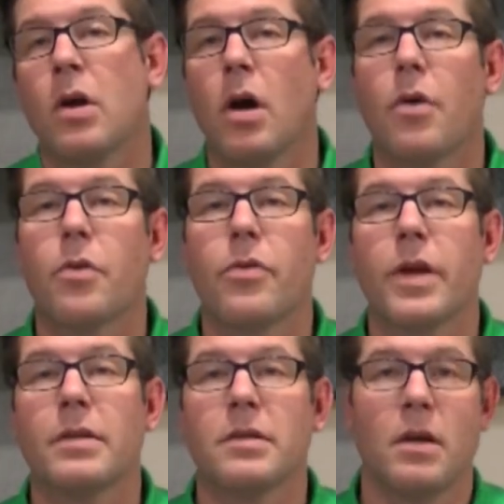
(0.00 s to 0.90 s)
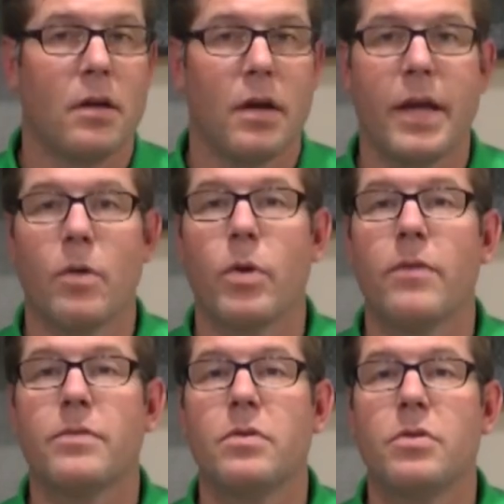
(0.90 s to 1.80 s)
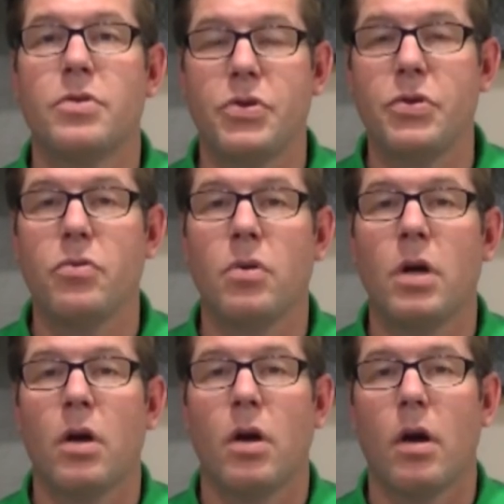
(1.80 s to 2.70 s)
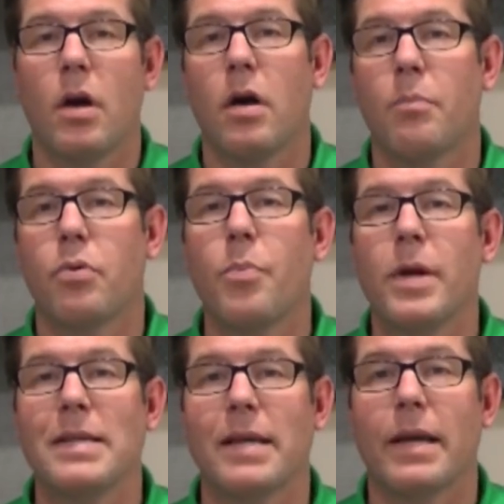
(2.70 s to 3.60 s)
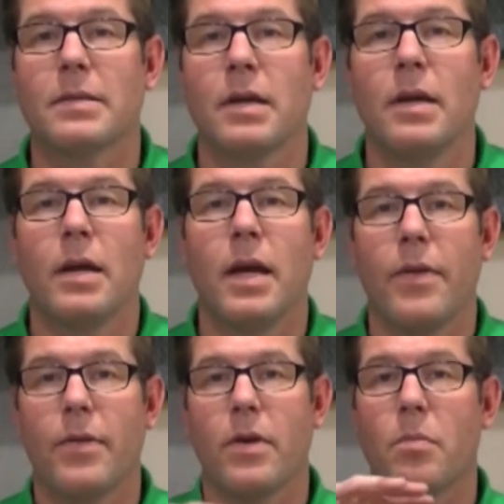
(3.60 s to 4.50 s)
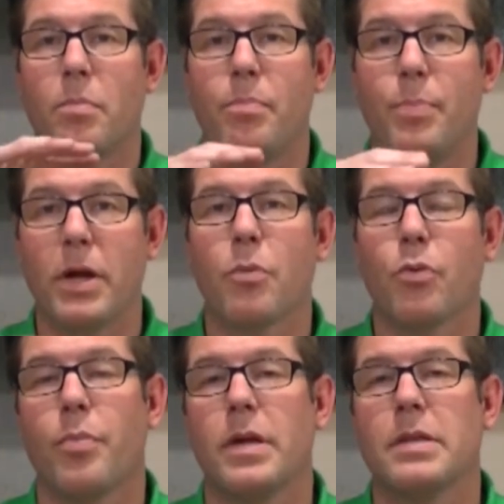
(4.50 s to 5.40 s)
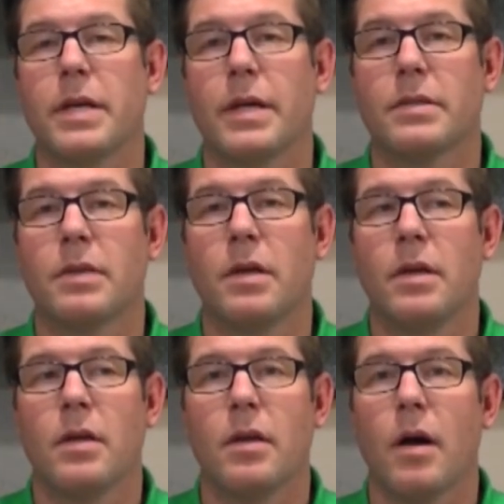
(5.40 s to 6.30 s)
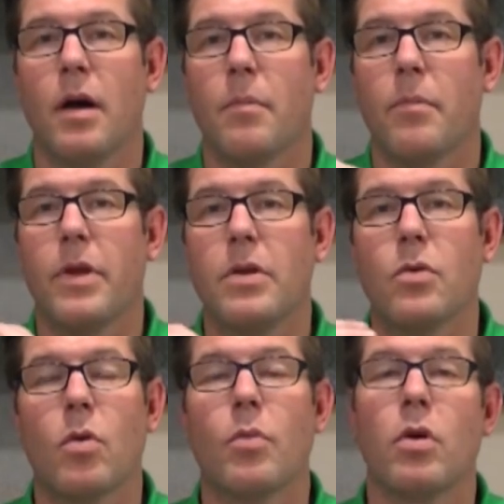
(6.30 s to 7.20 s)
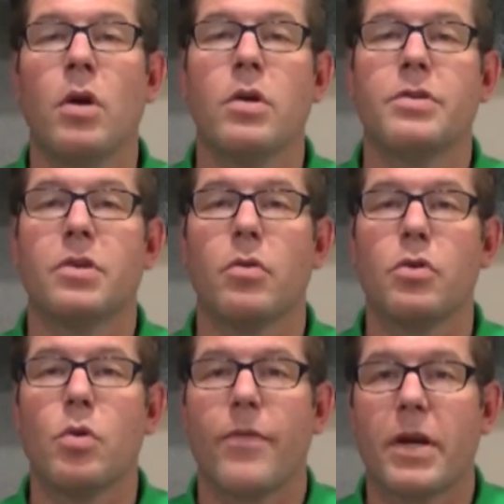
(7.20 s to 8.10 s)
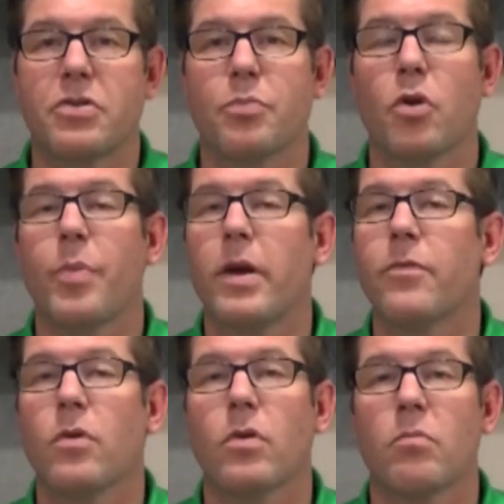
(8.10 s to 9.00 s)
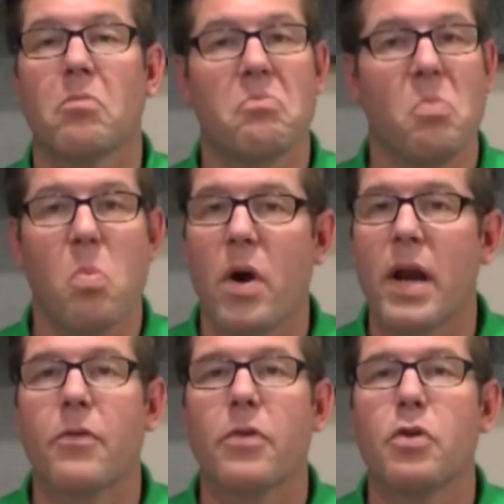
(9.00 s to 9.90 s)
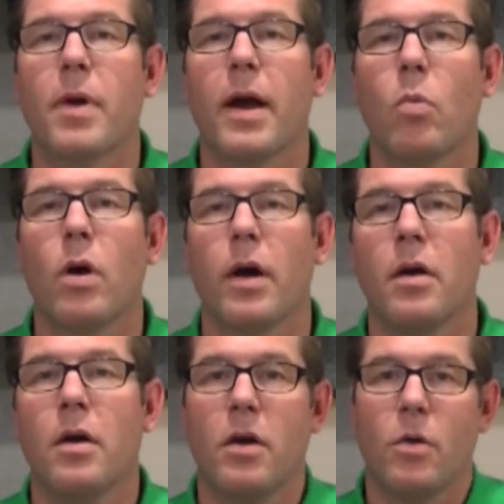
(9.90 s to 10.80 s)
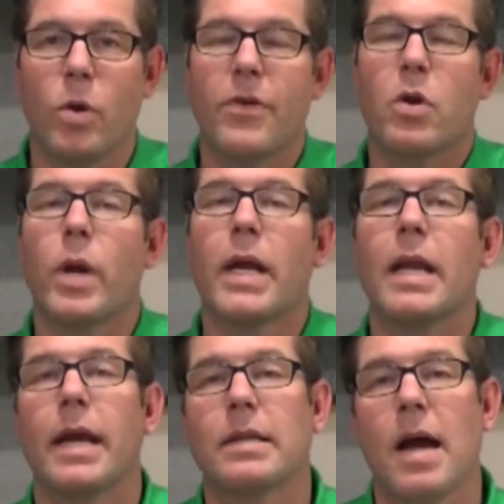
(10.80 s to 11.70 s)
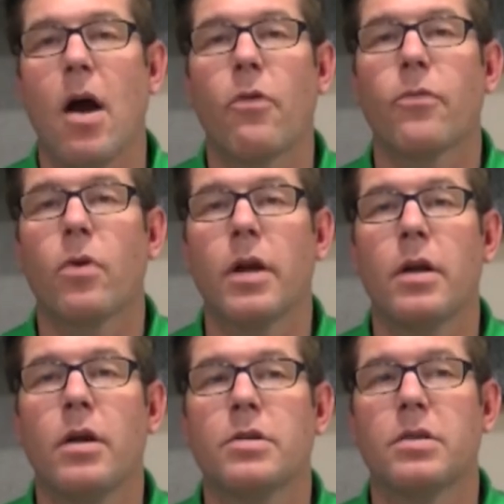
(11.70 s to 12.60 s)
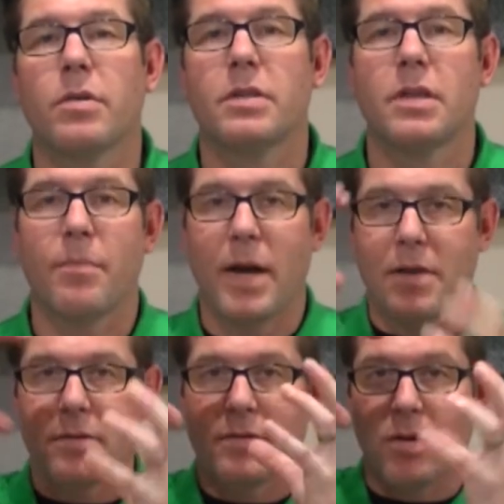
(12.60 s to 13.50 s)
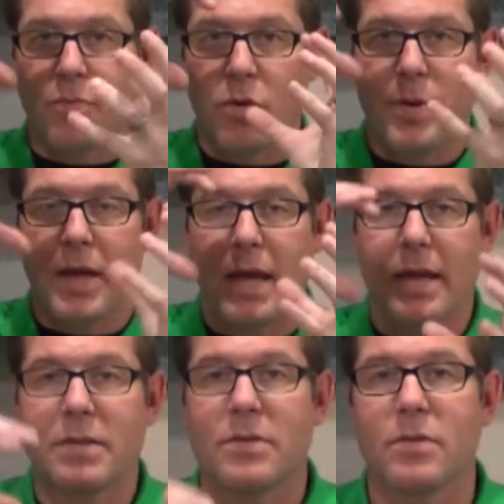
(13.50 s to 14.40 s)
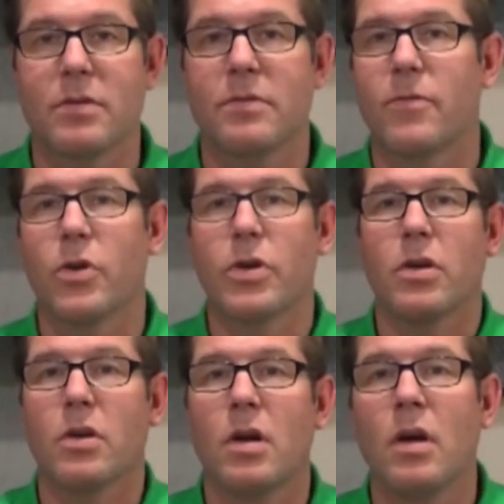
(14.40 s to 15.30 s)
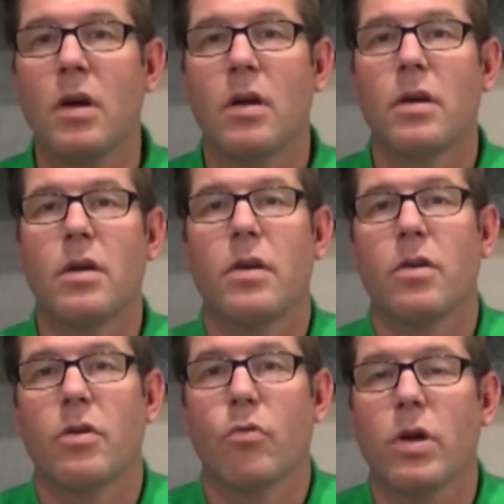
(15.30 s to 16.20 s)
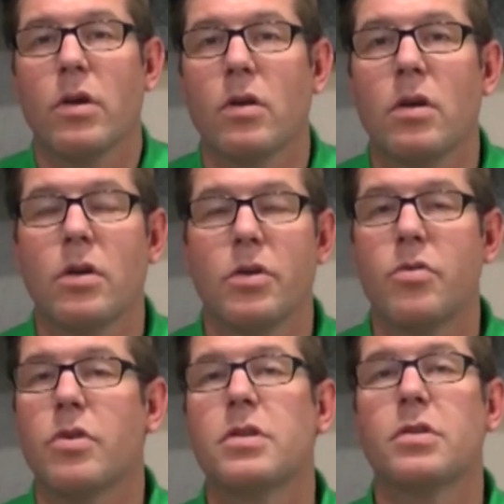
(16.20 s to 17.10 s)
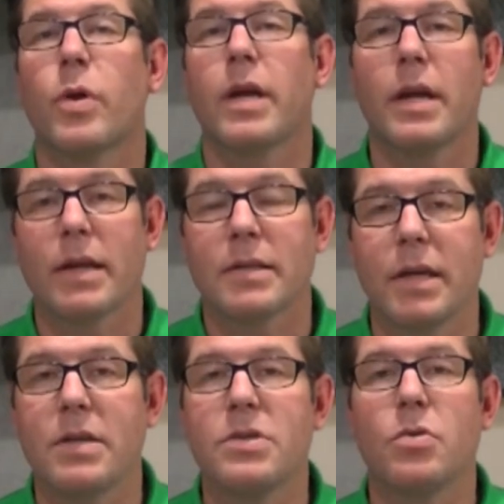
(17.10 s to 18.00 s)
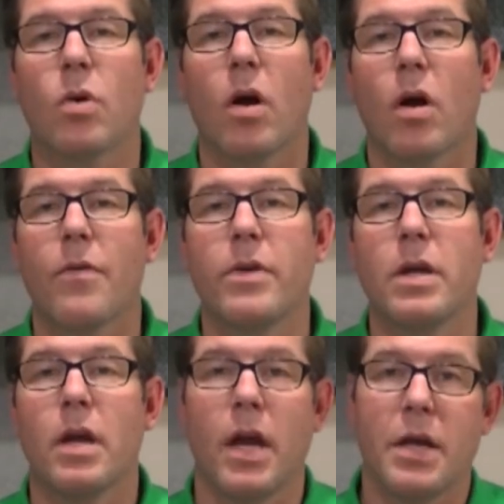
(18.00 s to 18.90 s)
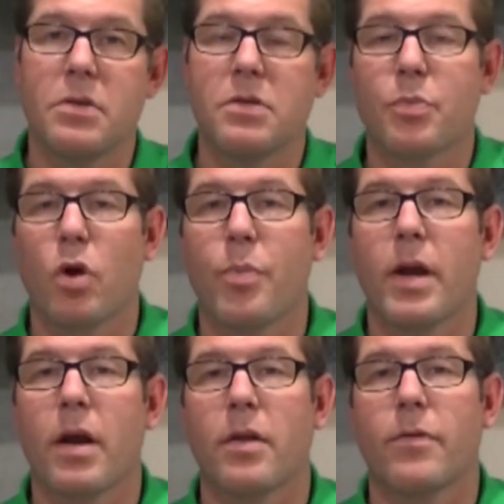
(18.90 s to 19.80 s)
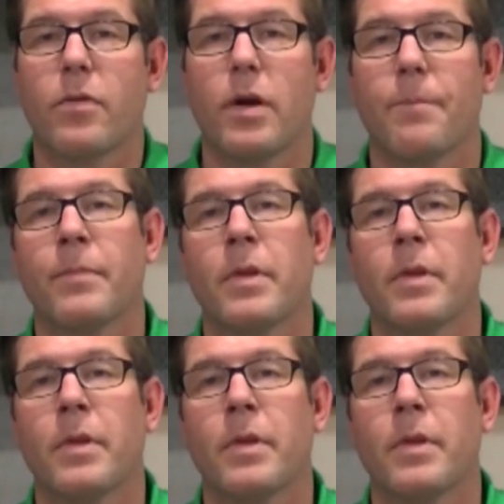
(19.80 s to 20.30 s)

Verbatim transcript: Other things, again, we have two uh, propane tanks, and they're bigger propane tanks um, than normal so you have extra propane for whatever you might want. We have a quick connect out front, so instead of buying those little propane canisters for your your grill, you can just quick connect into our RV and use the propane out of the front.